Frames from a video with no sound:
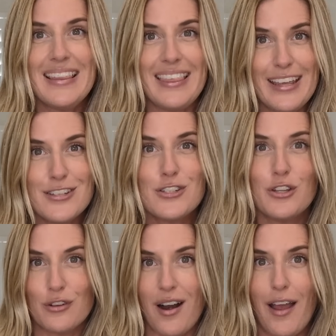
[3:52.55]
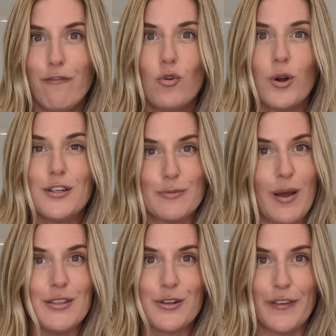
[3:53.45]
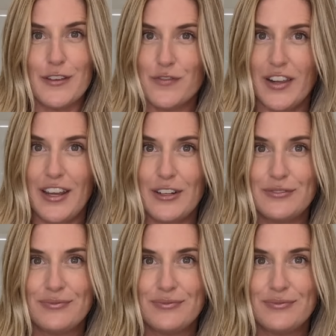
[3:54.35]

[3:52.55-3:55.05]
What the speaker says: Thanks to Thrive for sponsoring this video.